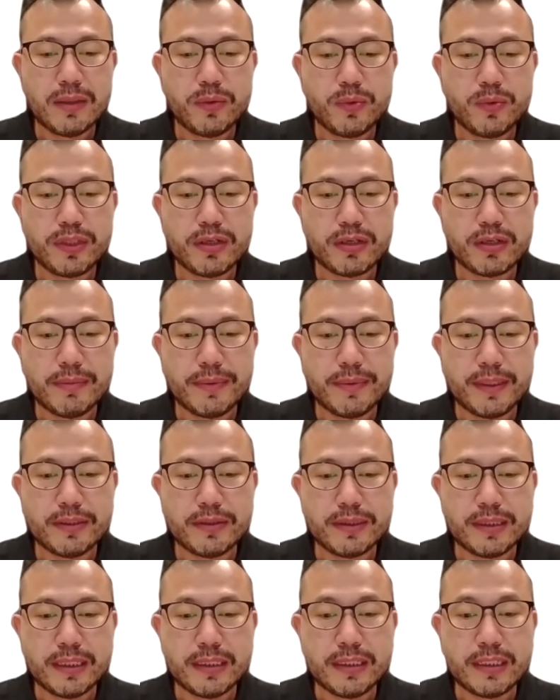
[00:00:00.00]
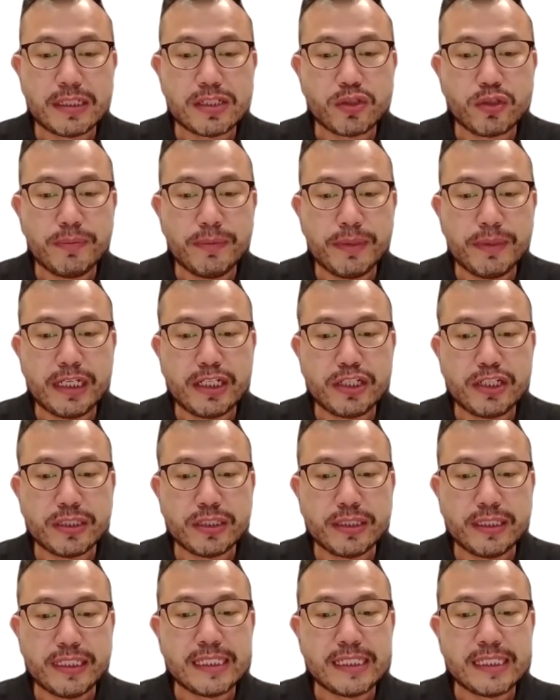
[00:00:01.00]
we talk about discrimination.